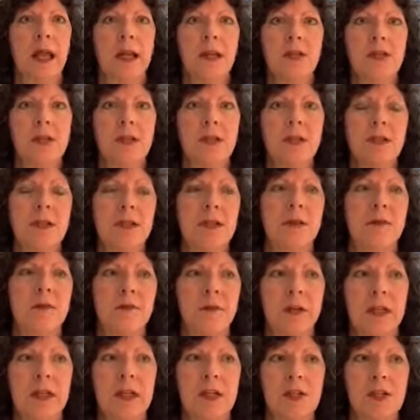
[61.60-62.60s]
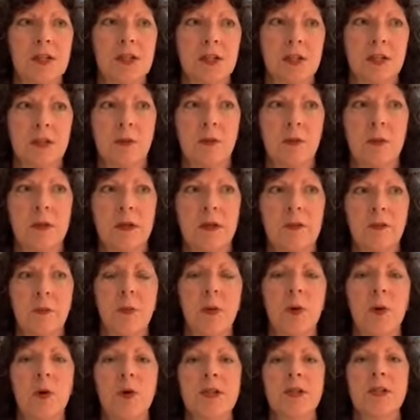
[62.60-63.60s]
just finished with
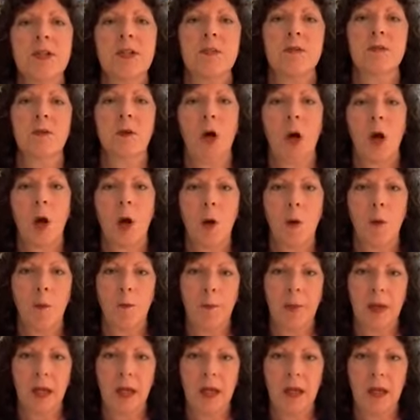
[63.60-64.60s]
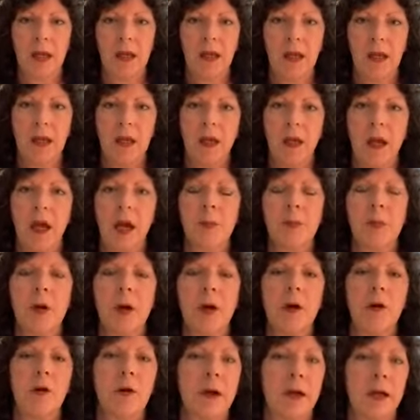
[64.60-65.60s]
Portraits for Hope, a
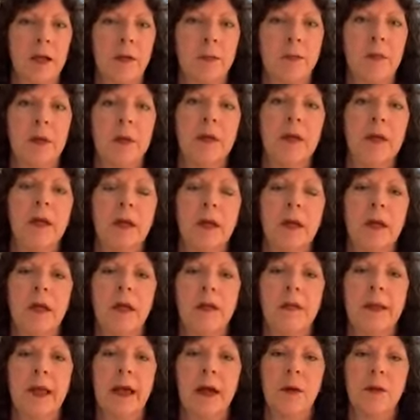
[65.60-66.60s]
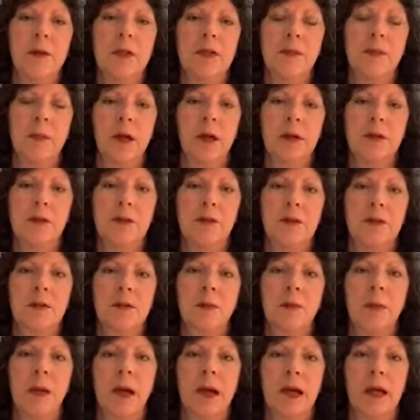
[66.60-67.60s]
program that was
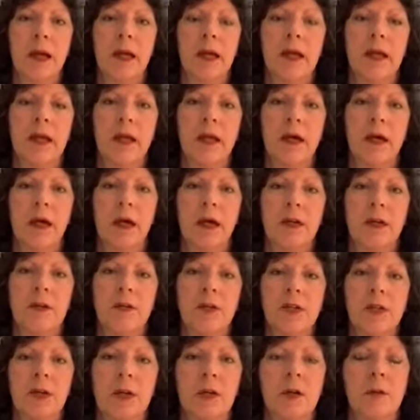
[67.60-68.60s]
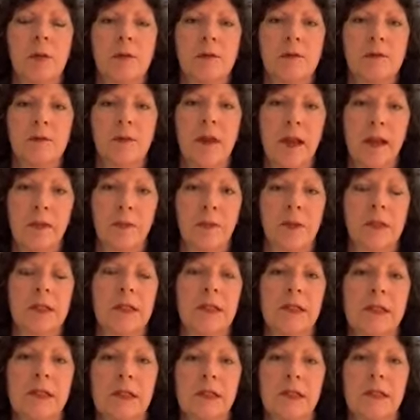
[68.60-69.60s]
sponsored by charitable
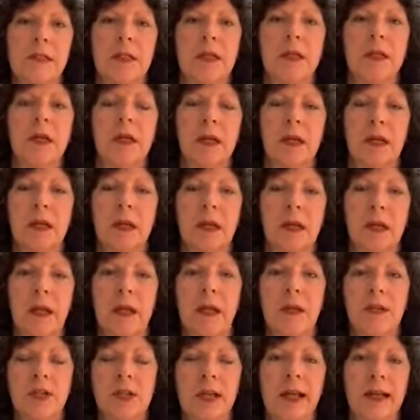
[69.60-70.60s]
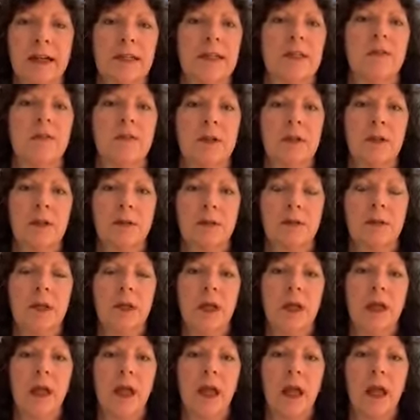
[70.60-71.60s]
families in Jacksonville.
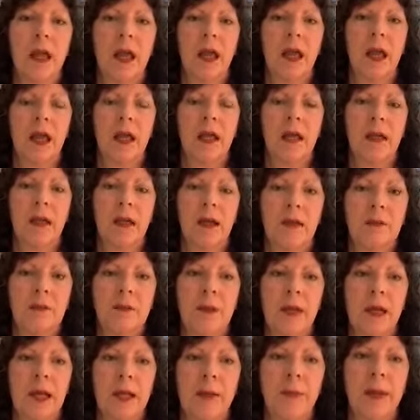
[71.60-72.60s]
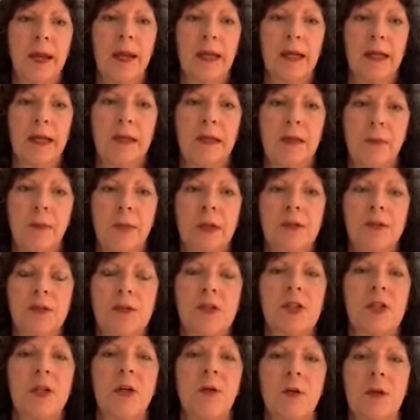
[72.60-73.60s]
And I painted a bunch of
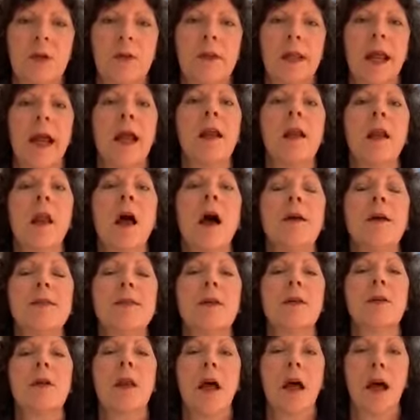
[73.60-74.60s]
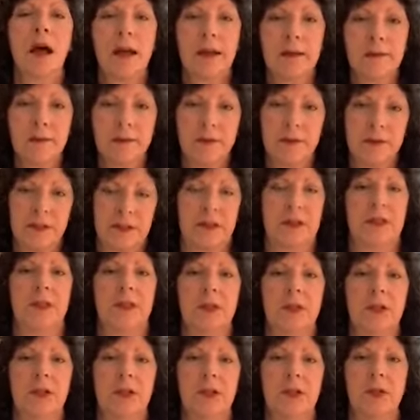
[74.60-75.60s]
children that had lost their lives
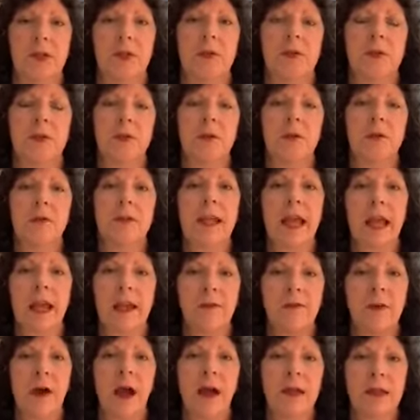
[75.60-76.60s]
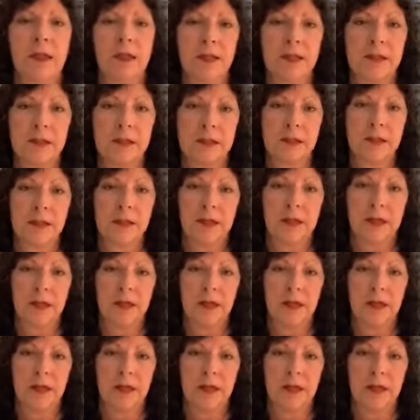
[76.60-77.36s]
to gang violence